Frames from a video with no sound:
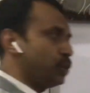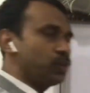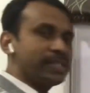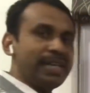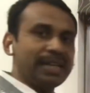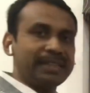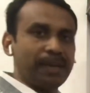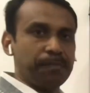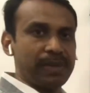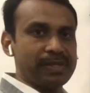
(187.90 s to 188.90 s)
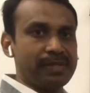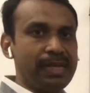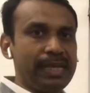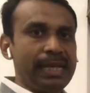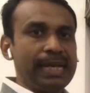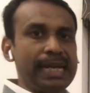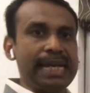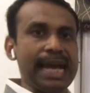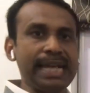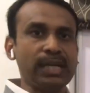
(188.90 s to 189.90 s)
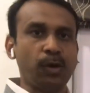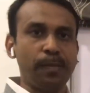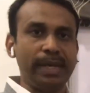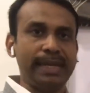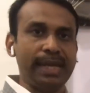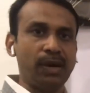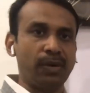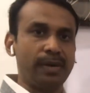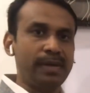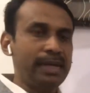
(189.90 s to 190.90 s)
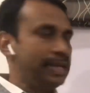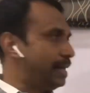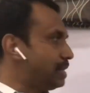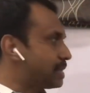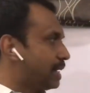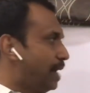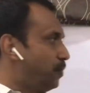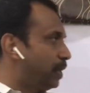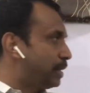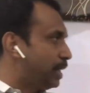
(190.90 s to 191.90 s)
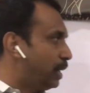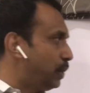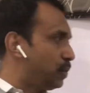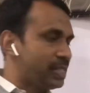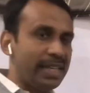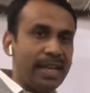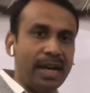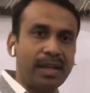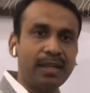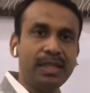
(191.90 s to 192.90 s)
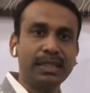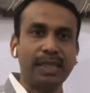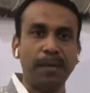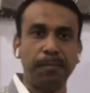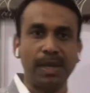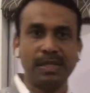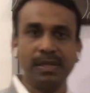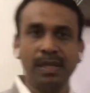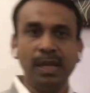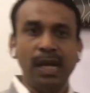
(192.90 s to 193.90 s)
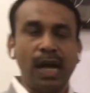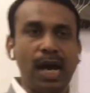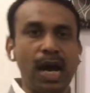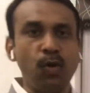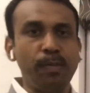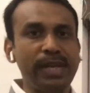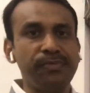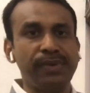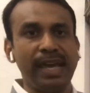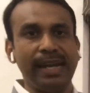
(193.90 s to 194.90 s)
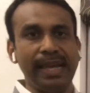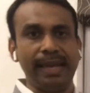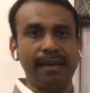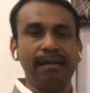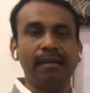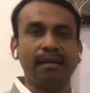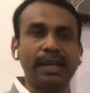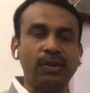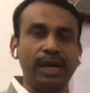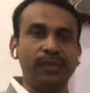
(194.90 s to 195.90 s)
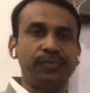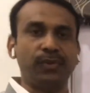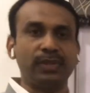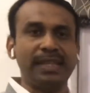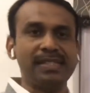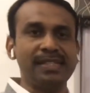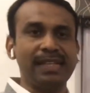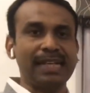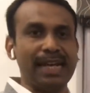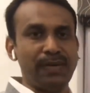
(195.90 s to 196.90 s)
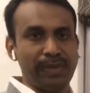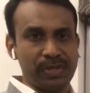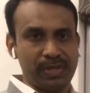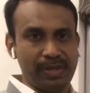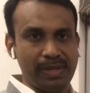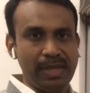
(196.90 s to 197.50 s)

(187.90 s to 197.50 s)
2 Cr3 plus. Dichromate ion is converted into Cr3 plus. How many Faraday are required for this conversion?